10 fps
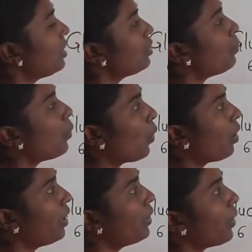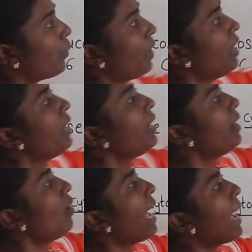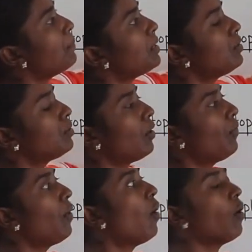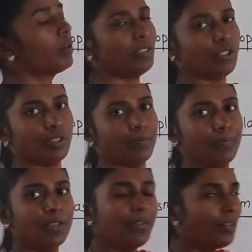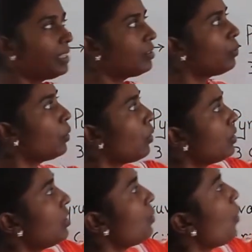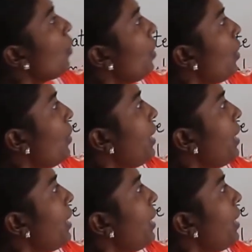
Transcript: is broken down in absence of oxygen? When this glucose is broken down in